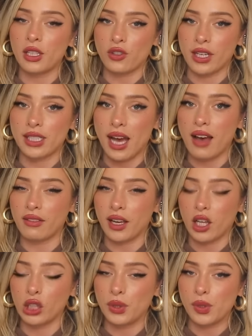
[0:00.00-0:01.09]
it's great to have
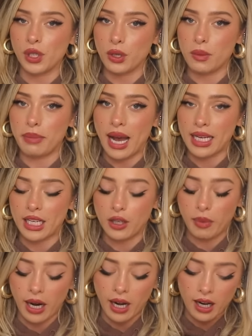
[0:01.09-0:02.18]
like a looser,
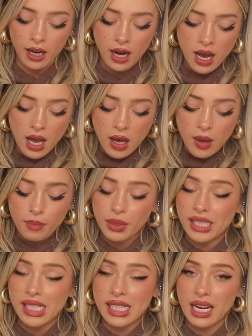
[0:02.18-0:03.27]
baggier pair.
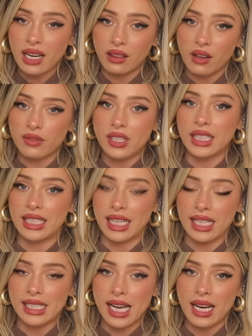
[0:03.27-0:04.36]
Places that I love to
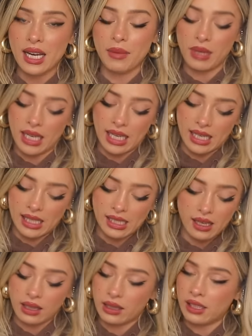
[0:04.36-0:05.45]
get denim
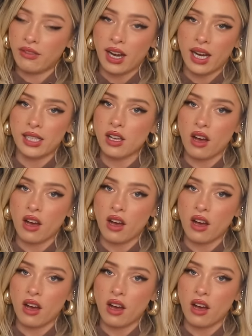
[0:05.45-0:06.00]
is Levi's,